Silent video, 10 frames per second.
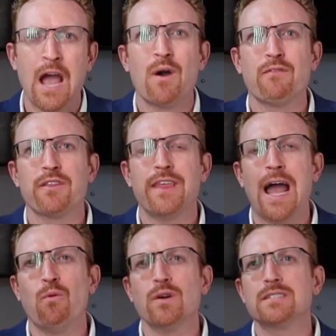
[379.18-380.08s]
However,
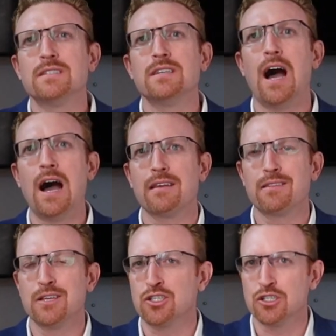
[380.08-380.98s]
that was
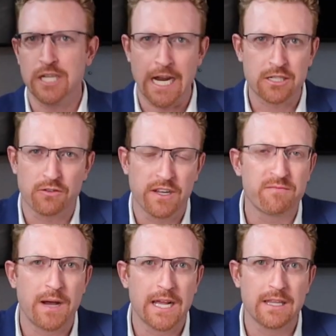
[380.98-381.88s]
not the trajectory of my